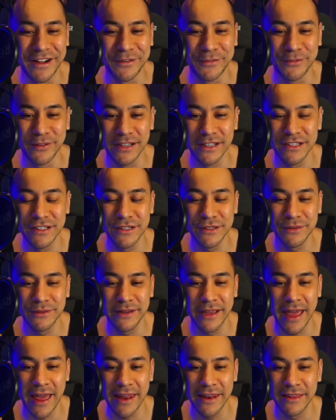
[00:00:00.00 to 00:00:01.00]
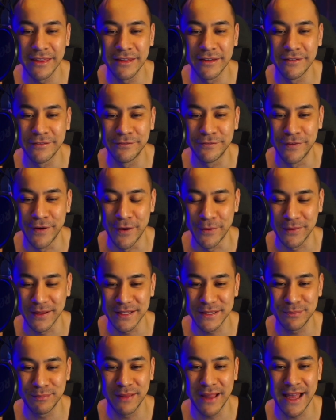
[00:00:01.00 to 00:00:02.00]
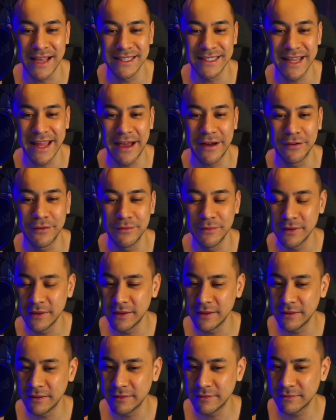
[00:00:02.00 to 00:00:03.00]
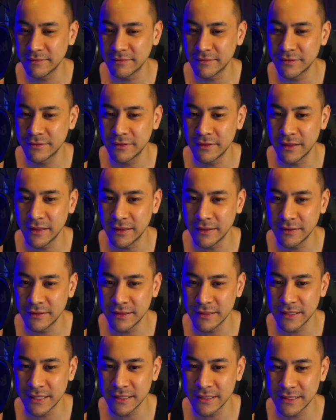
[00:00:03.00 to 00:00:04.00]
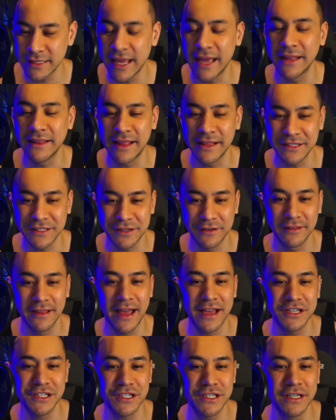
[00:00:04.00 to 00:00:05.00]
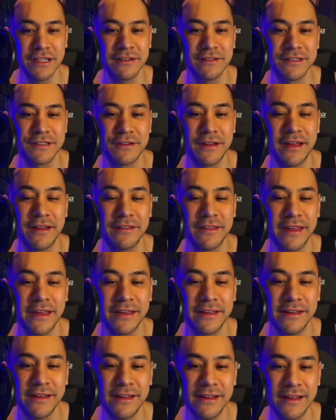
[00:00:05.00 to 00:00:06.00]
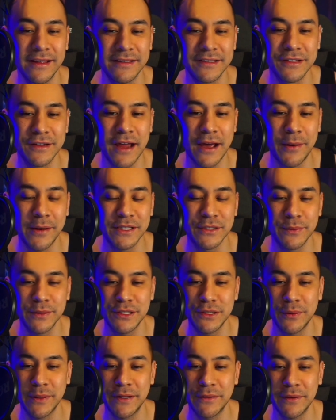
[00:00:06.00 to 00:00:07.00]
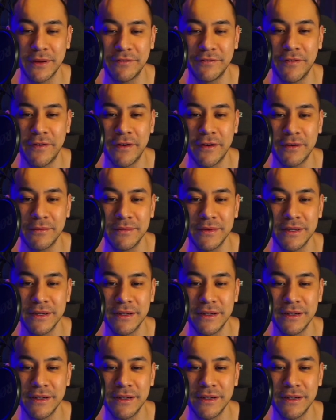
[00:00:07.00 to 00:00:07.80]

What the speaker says: We do get the Focus Blast out, and is this? Yeah, that's their last shield. So now I switch so I don't get farmed.